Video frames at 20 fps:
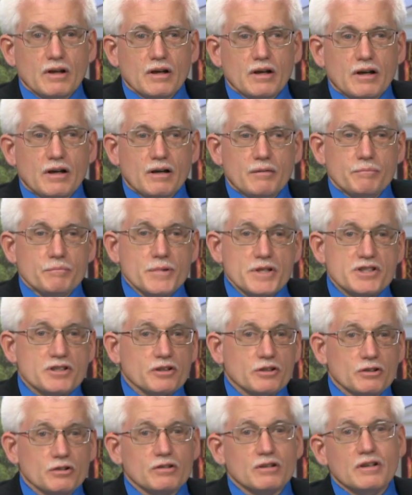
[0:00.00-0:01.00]
uh,
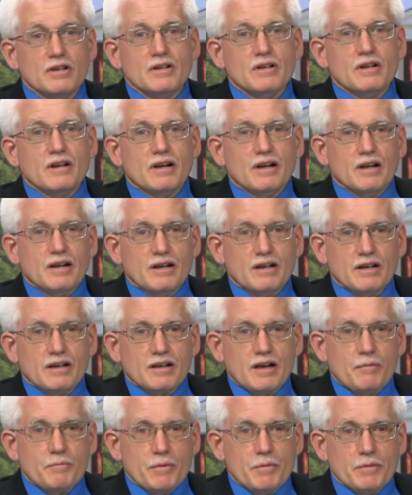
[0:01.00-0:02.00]
mystical uh,
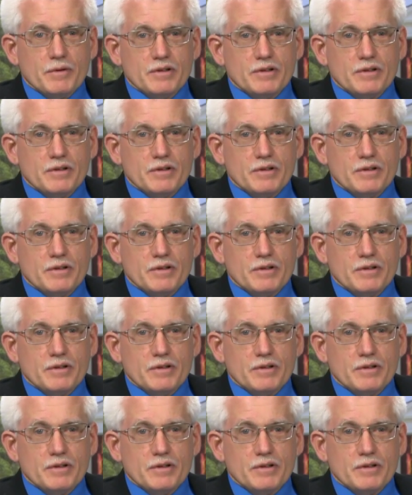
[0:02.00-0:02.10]
accompaniment.